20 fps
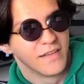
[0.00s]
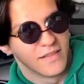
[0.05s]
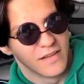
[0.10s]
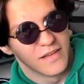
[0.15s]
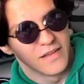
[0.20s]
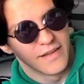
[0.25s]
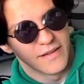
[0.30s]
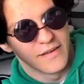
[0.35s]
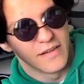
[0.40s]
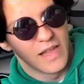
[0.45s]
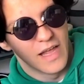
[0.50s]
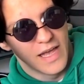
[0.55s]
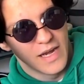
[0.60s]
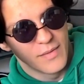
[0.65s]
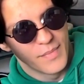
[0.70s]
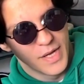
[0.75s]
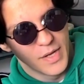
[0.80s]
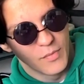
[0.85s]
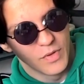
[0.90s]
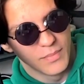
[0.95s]
the little
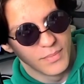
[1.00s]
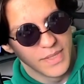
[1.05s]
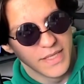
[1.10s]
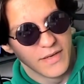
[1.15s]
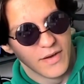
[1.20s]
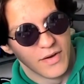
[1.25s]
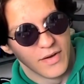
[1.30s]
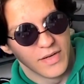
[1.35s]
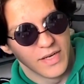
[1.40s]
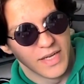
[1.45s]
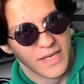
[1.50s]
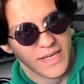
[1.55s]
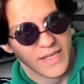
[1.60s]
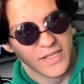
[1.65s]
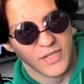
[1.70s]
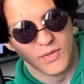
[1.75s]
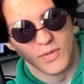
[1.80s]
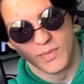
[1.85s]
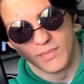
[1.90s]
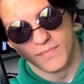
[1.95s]
anime will be done and then
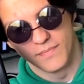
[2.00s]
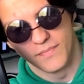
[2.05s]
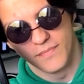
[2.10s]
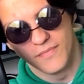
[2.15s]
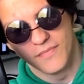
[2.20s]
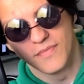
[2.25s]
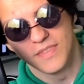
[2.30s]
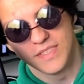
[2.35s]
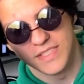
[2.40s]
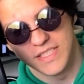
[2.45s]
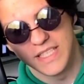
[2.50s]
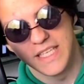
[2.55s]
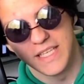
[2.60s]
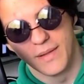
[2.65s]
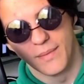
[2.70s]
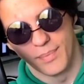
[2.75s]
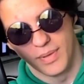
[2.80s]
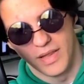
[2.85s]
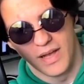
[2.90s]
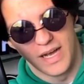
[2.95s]
you'll see the
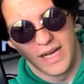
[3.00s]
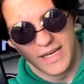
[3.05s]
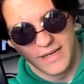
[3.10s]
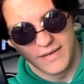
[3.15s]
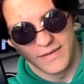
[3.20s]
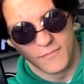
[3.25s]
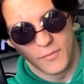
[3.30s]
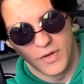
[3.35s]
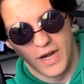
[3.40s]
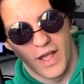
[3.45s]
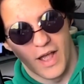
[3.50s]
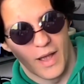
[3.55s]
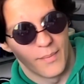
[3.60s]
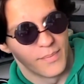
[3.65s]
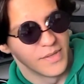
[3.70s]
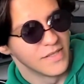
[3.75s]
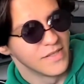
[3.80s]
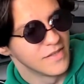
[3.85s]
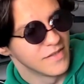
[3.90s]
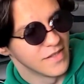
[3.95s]
plot and what
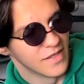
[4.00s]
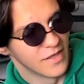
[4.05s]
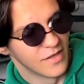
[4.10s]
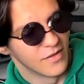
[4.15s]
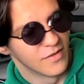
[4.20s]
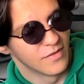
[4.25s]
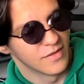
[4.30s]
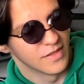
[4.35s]
happens, you know.